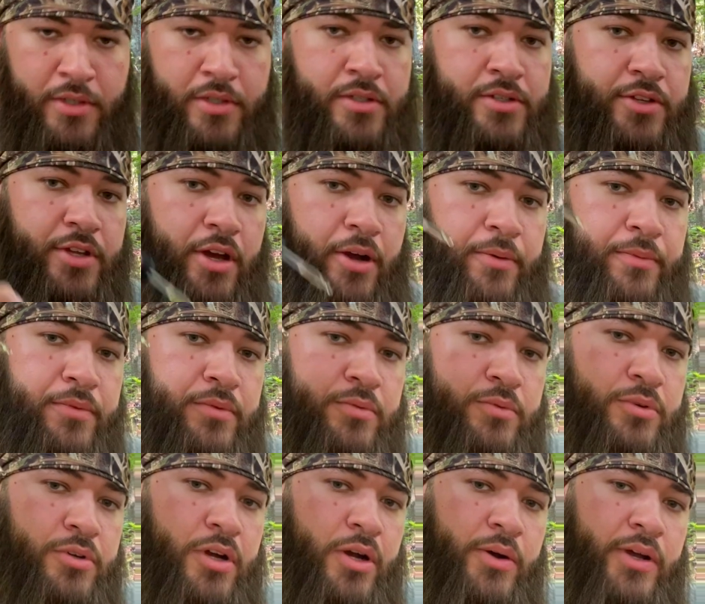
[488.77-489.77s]
So,
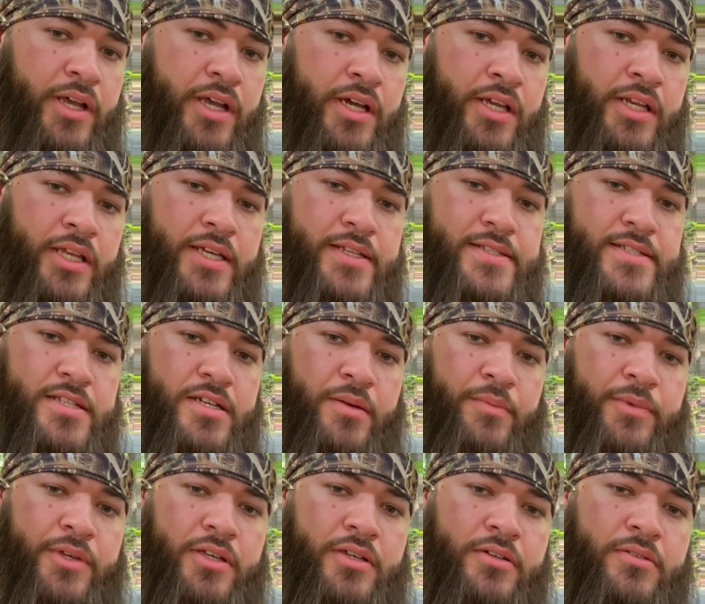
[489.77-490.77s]
we'll go ahead and get some
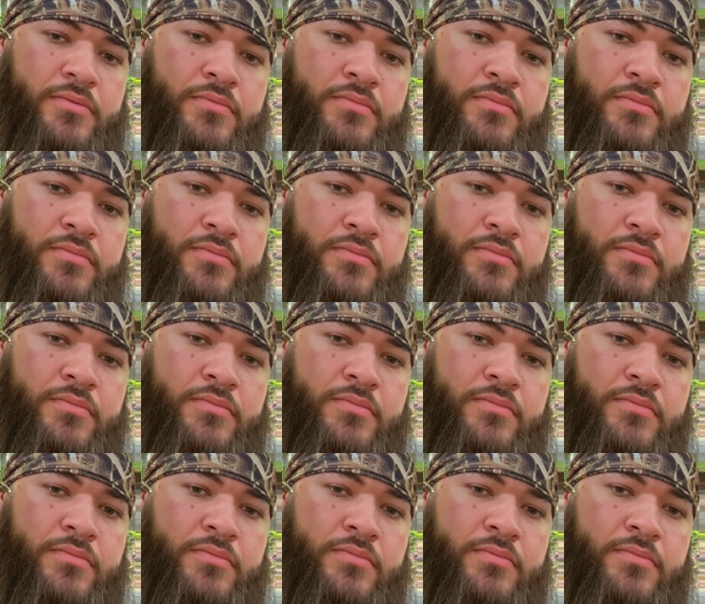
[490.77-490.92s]
in.